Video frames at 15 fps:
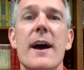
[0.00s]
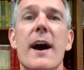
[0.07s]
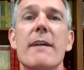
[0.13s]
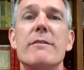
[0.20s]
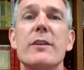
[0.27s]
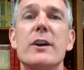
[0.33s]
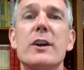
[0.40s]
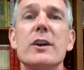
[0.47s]

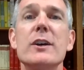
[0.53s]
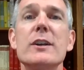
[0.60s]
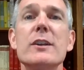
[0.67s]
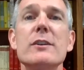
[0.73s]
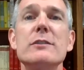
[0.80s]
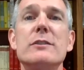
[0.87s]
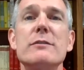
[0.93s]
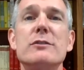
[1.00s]
of the good
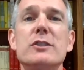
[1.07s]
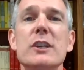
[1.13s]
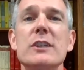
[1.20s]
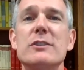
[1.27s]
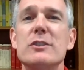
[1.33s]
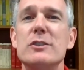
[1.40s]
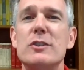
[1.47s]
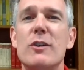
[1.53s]
news of
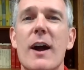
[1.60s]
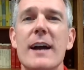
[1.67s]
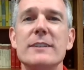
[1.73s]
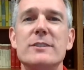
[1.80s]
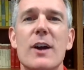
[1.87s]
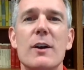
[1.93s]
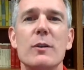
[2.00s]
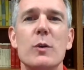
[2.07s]
Jesus
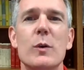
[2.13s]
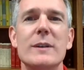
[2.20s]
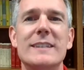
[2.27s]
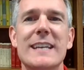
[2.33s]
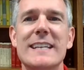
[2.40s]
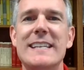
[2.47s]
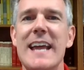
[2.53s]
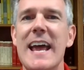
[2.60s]
Christ our Lord
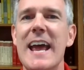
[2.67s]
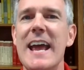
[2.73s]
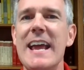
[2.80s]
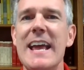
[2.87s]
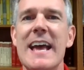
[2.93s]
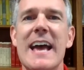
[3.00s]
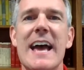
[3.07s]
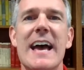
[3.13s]

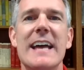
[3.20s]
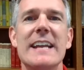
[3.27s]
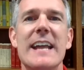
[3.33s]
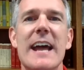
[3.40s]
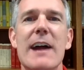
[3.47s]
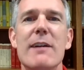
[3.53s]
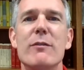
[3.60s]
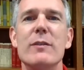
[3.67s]
today and
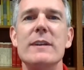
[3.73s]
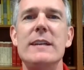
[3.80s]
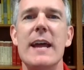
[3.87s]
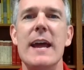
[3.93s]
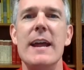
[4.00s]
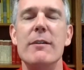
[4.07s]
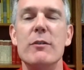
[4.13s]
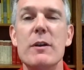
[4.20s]
every day,